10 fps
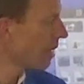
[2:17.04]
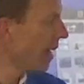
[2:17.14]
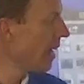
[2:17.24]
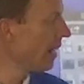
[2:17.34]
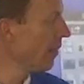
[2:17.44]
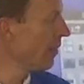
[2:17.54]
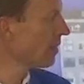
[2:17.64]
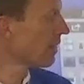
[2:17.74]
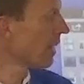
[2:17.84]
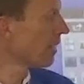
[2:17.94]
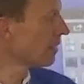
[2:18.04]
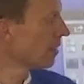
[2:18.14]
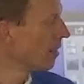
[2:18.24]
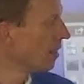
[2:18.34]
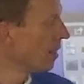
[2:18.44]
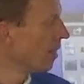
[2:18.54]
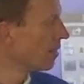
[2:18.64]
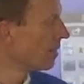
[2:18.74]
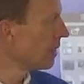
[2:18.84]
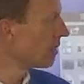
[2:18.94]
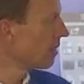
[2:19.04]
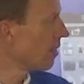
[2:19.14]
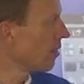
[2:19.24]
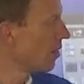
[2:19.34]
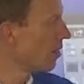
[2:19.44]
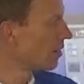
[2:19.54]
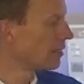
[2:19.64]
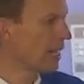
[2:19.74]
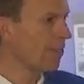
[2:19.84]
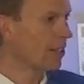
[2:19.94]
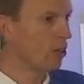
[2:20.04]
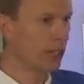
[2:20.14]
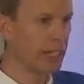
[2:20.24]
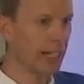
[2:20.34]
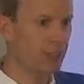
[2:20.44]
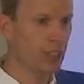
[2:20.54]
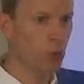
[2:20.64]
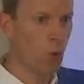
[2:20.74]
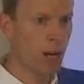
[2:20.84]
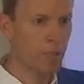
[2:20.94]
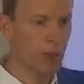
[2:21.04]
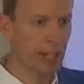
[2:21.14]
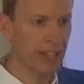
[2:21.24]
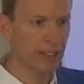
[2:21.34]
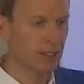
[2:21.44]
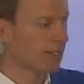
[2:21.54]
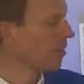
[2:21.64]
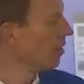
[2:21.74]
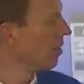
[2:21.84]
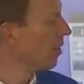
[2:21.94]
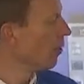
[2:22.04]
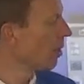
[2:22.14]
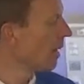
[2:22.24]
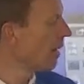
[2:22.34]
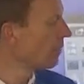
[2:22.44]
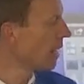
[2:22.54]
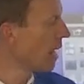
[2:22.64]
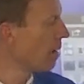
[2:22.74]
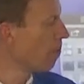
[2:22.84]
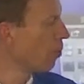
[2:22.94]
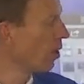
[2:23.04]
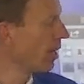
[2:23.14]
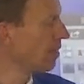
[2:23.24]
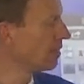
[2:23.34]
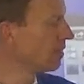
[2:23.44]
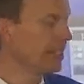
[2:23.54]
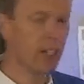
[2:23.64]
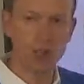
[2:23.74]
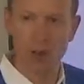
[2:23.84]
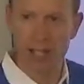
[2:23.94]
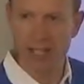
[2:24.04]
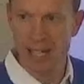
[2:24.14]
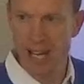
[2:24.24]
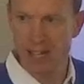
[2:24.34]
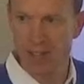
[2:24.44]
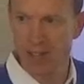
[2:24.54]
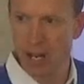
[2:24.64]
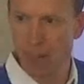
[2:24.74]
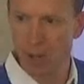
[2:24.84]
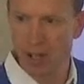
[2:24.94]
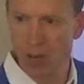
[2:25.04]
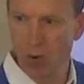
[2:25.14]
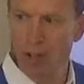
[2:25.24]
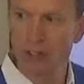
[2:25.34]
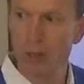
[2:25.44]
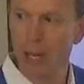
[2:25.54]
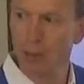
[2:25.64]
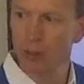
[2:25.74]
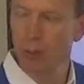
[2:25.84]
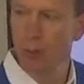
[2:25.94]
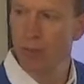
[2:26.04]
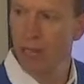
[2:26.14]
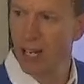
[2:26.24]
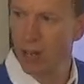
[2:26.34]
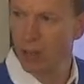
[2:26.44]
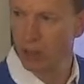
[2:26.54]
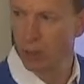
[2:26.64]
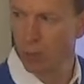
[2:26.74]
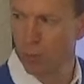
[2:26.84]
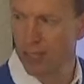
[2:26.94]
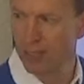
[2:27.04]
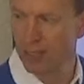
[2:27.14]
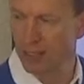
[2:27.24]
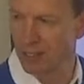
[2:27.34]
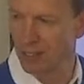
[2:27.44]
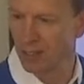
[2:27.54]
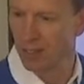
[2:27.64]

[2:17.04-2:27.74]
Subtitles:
And in this case, since the 7 only gives us 1 place, we're going to have to put a 0 at the end of the number in order to be able to move it out of 2 places.